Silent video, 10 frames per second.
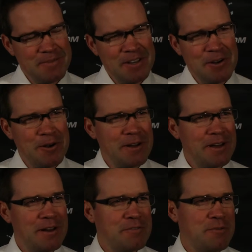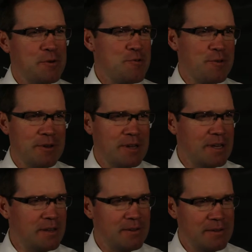you know, uh,
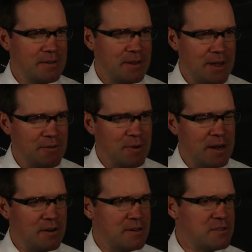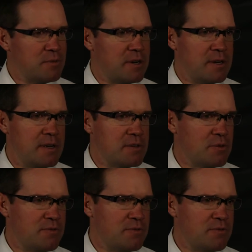unfortunately, that record is what it is.